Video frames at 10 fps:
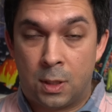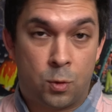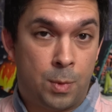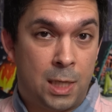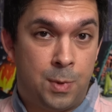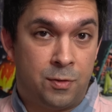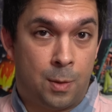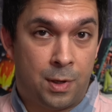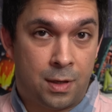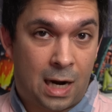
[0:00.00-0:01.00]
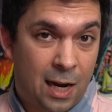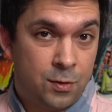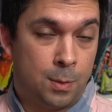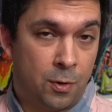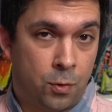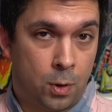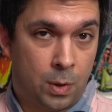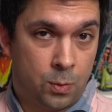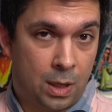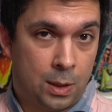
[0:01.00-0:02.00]
reminds me of something that I've done before when
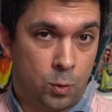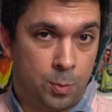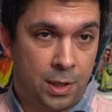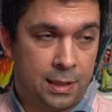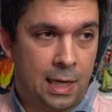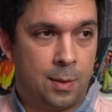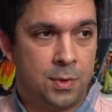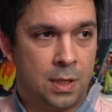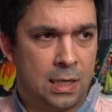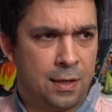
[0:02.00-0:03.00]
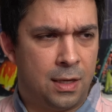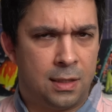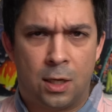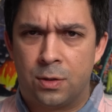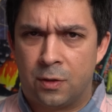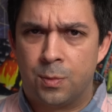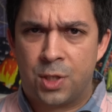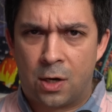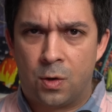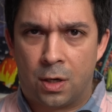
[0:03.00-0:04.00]
running role-playing games, and I think Kelsey from
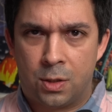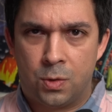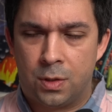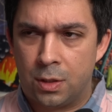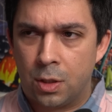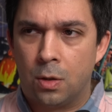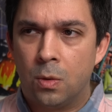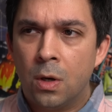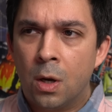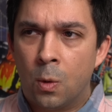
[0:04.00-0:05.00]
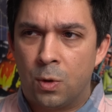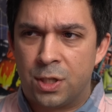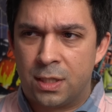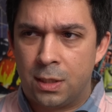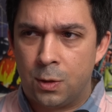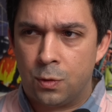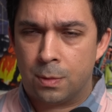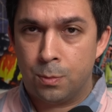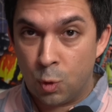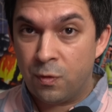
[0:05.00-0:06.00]
Shadow Dark uses it too, which is to use
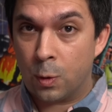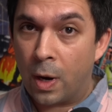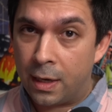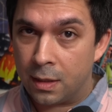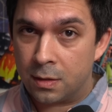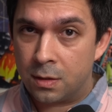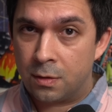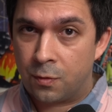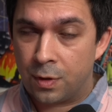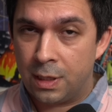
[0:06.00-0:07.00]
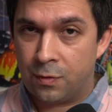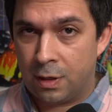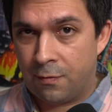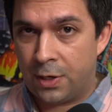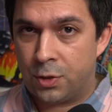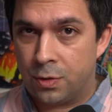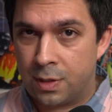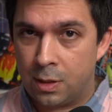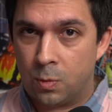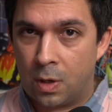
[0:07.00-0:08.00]
movie ratings for the different adventures that
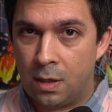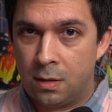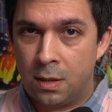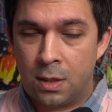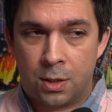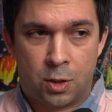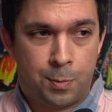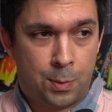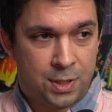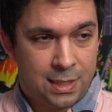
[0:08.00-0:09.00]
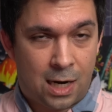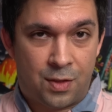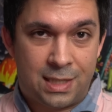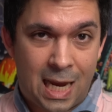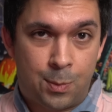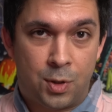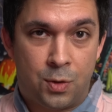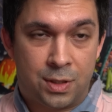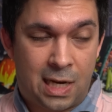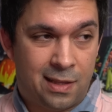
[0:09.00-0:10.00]
you run. So if people sit down at the table, you can
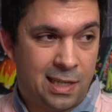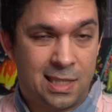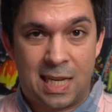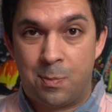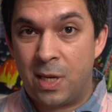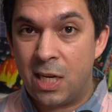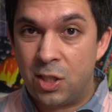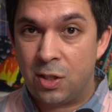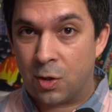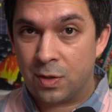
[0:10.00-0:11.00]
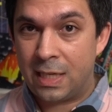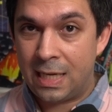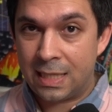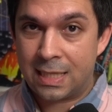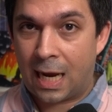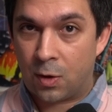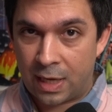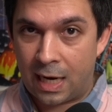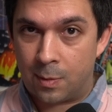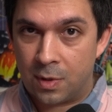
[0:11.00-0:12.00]
say, this is a PG-13 style
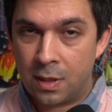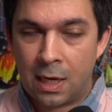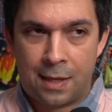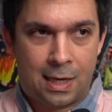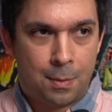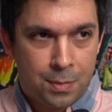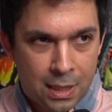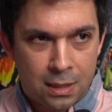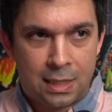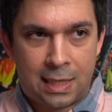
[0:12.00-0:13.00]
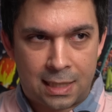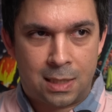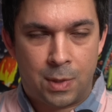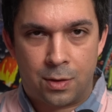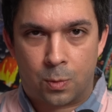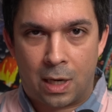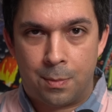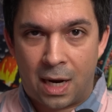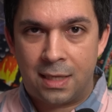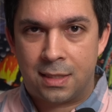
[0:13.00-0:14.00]
game, and that immediately gets them in the right
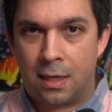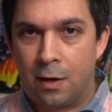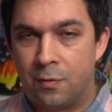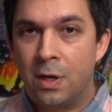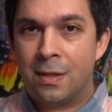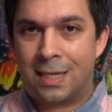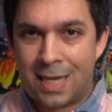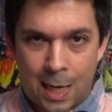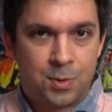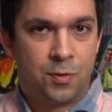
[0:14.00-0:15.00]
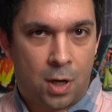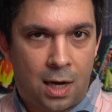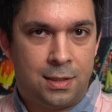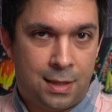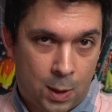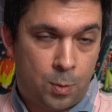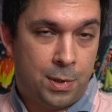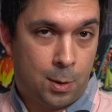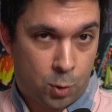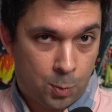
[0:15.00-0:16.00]
mindset of the types of content that would be
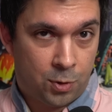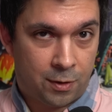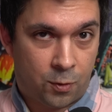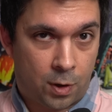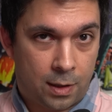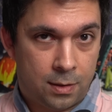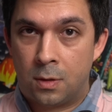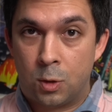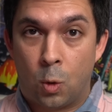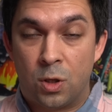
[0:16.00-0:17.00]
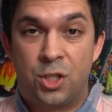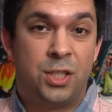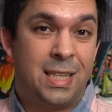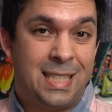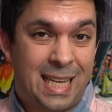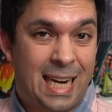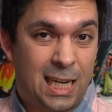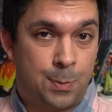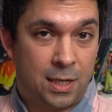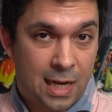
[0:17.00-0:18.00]
appropriate for it. The goal is just to set
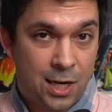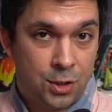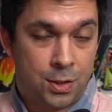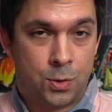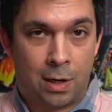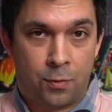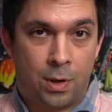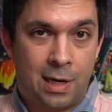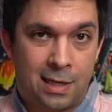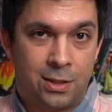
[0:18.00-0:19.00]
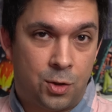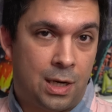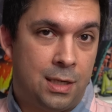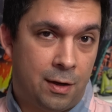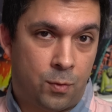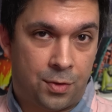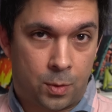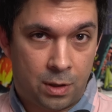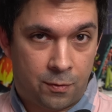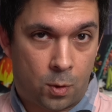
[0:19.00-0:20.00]
expectations so everyone has a good idea of what they're
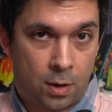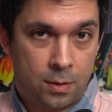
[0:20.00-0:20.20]
in for.